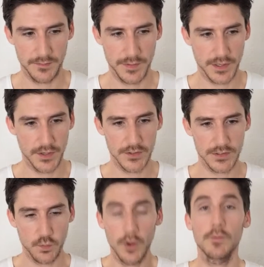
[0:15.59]

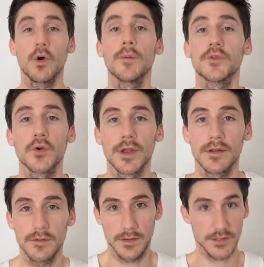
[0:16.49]
because what I'm
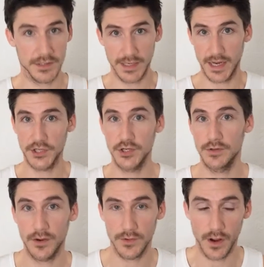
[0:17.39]
doing, just in case you
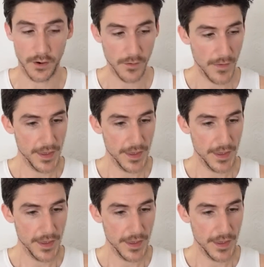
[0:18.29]
don't know,